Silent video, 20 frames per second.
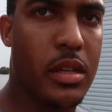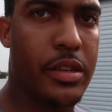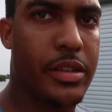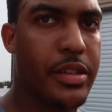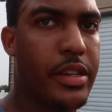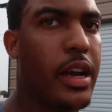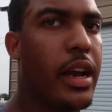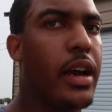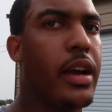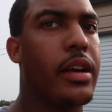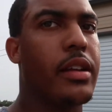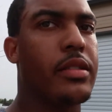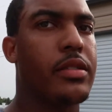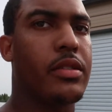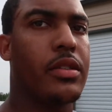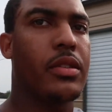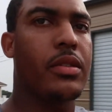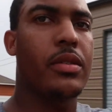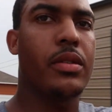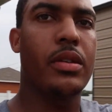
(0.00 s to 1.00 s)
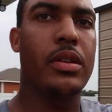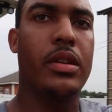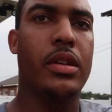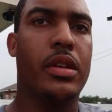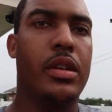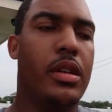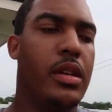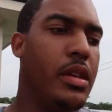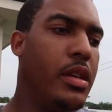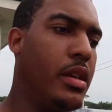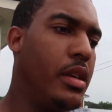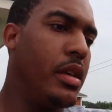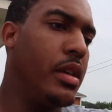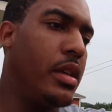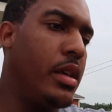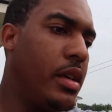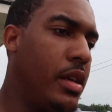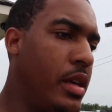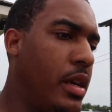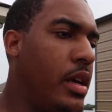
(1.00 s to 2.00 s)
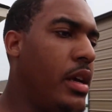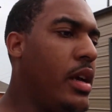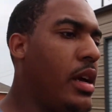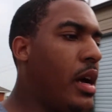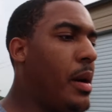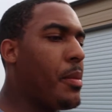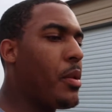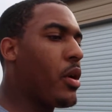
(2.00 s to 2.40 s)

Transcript: shine. So I'm